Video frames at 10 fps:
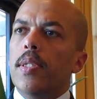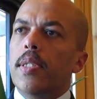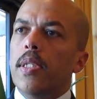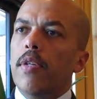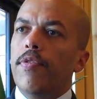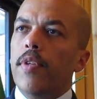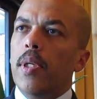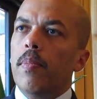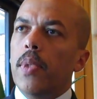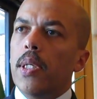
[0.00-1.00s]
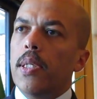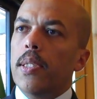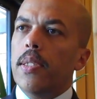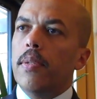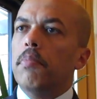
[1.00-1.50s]
CFM
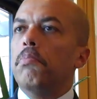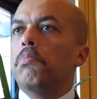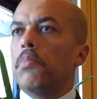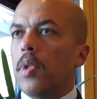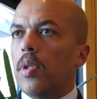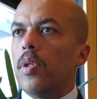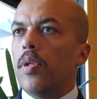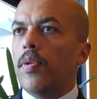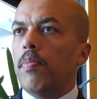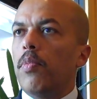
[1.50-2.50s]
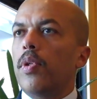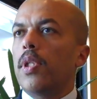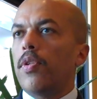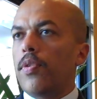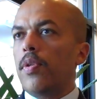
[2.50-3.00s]
has more
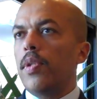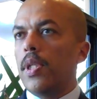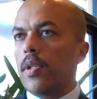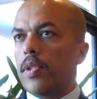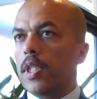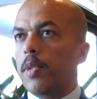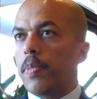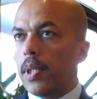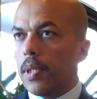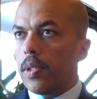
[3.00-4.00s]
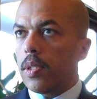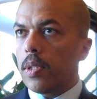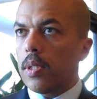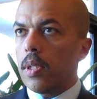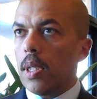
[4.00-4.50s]
than 30 years
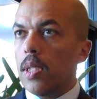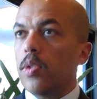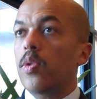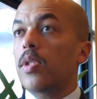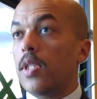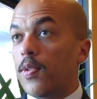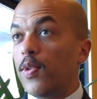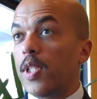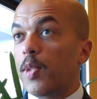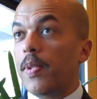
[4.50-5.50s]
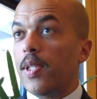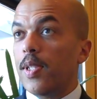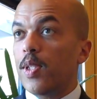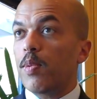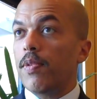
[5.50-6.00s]
experience and successful
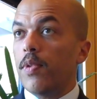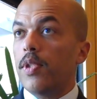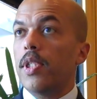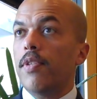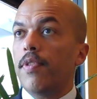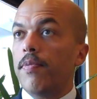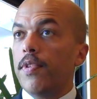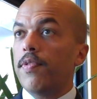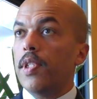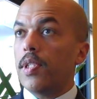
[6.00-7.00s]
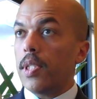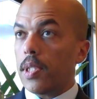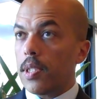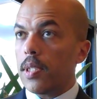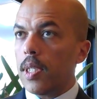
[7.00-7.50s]
experience with the
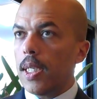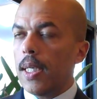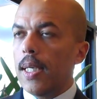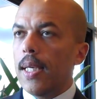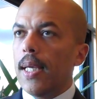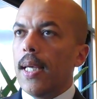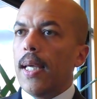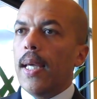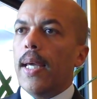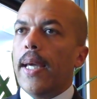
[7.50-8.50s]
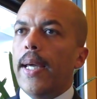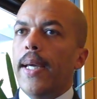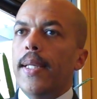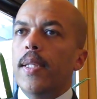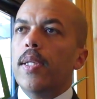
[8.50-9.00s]
CFM56.
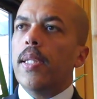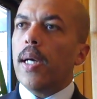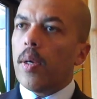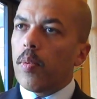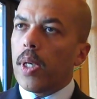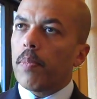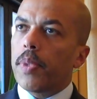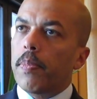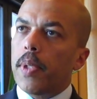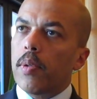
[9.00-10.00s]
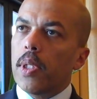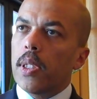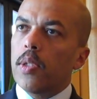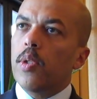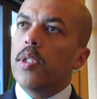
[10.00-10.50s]
And now we are
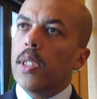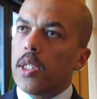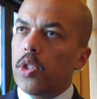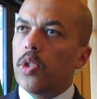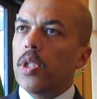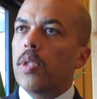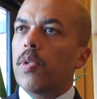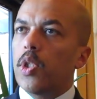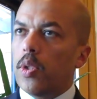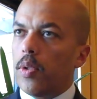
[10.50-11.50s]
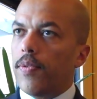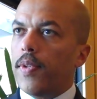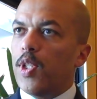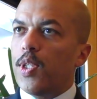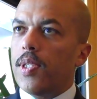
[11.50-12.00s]
preparing the next generation
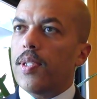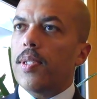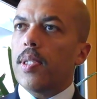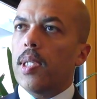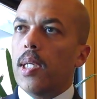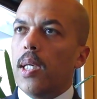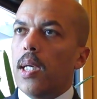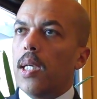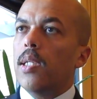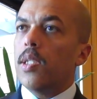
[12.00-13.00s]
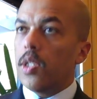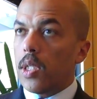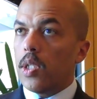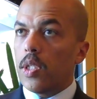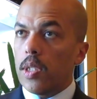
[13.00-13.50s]
of engines. And
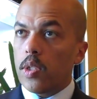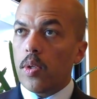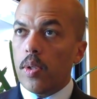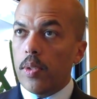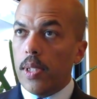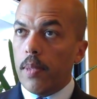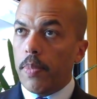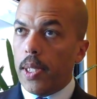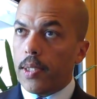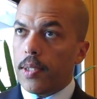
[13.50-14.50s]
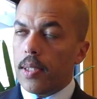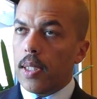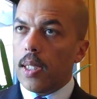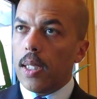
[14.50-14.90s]
this engine is called the LeapX.